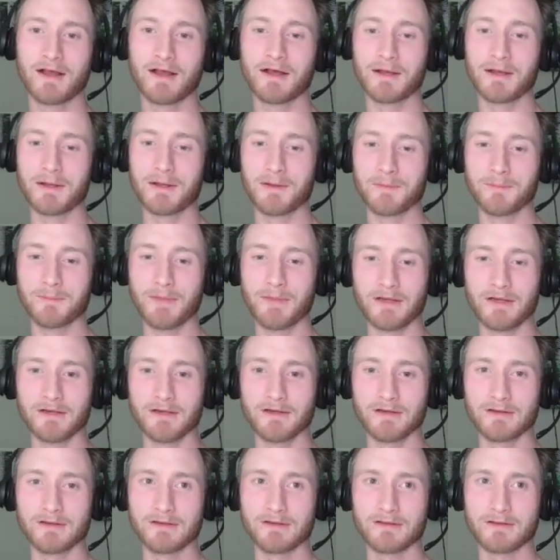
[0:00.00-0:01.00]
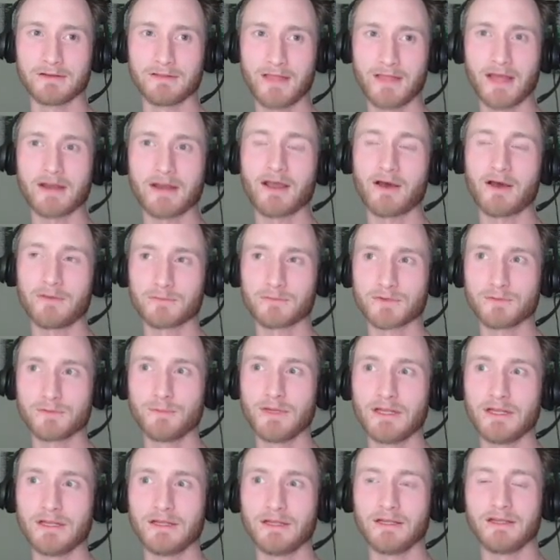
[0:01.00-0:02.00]
Um, and that helped
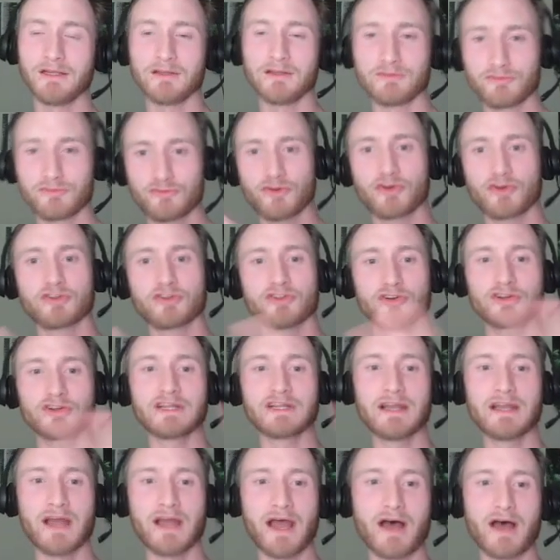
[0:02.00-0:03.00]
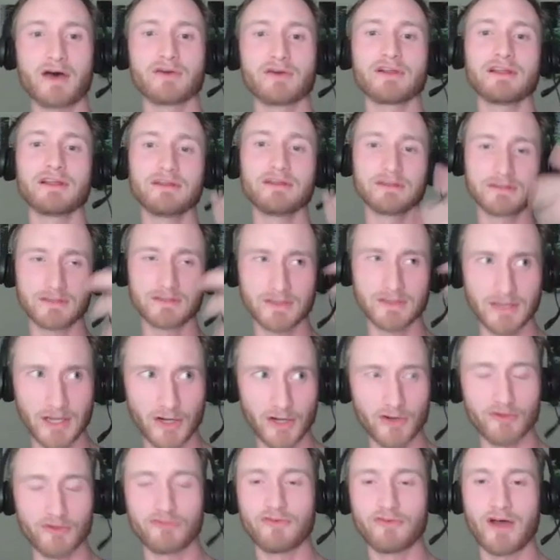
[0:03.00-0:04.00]
me further get out and
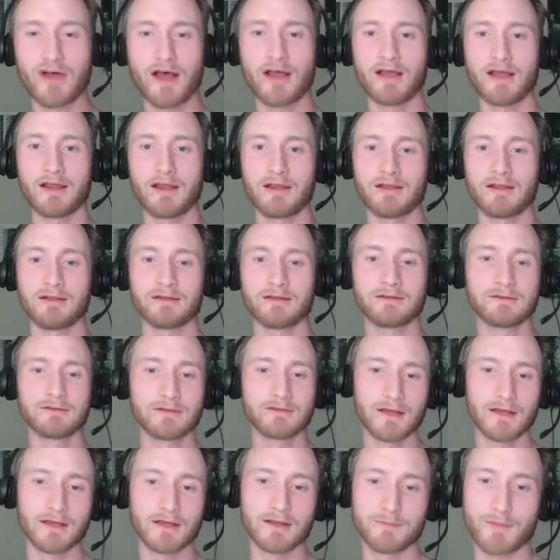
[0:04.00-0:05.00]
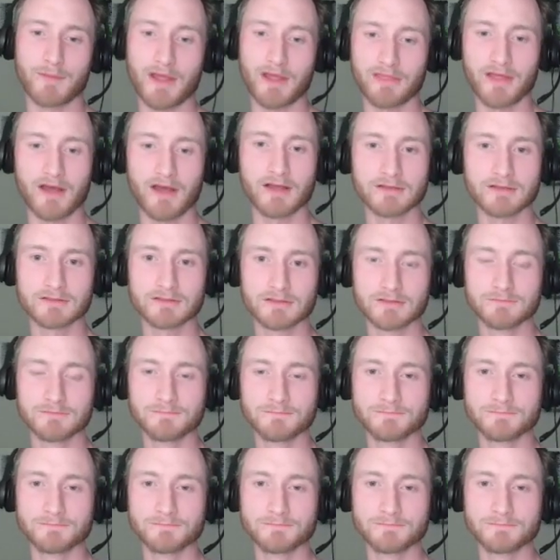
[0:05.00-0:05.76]
clarify uh, my thoughts.